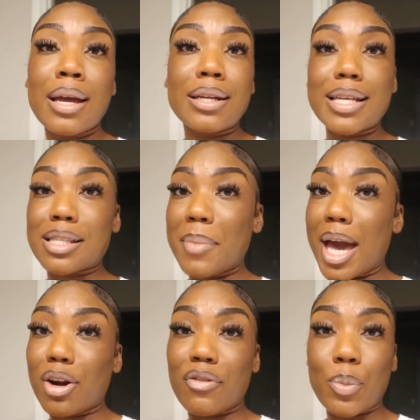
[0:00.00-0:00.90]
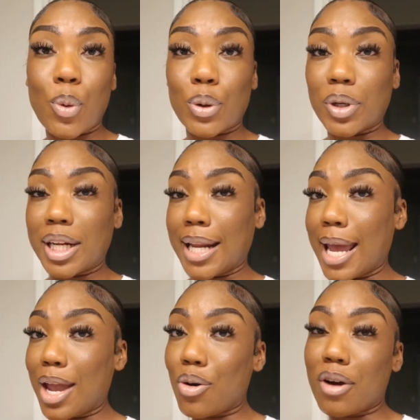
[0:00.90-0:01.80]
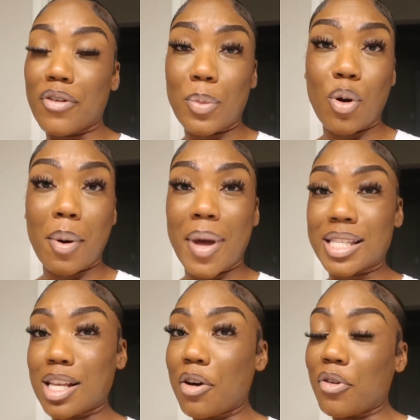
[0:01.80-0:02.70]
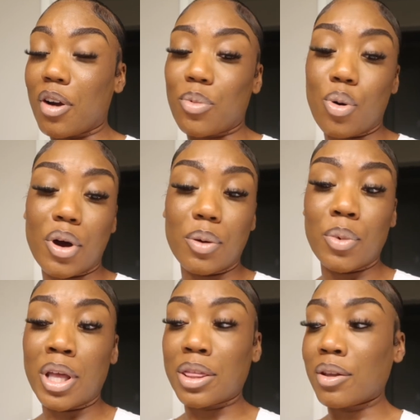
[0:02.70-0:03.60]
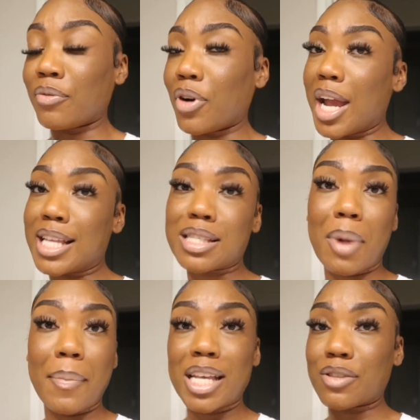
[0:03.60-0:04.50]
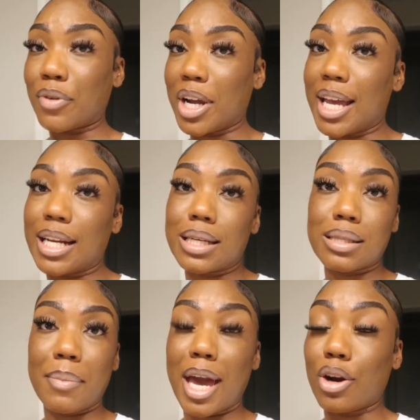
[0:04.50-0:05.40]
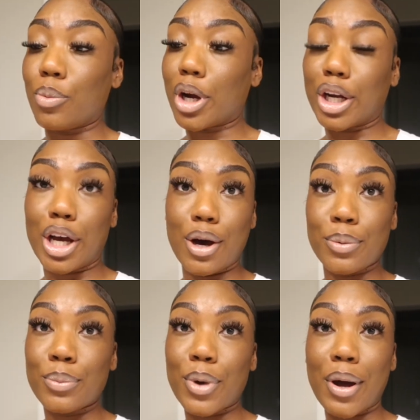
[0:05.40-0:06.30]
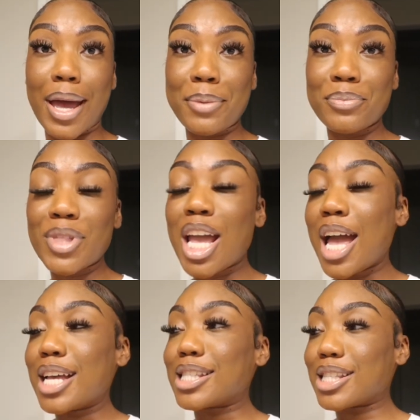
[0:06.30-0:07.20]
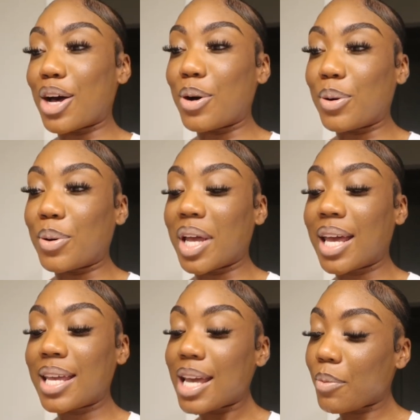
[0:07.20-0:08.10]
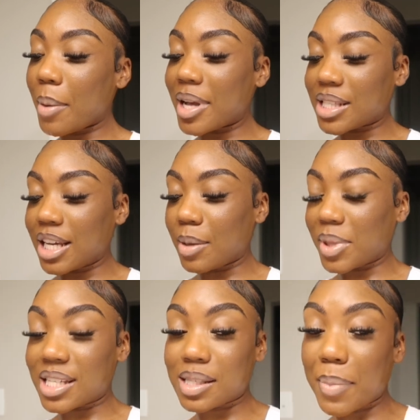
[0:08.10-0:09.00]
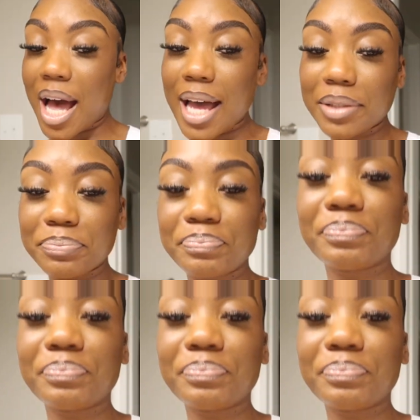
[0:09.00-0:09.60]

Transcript: doesn't matter if i'm going on a date or if i'm going by myself or i'm going with friends my best friend doesn't matter we're gonna go okay so yeah we're about to hit up this spot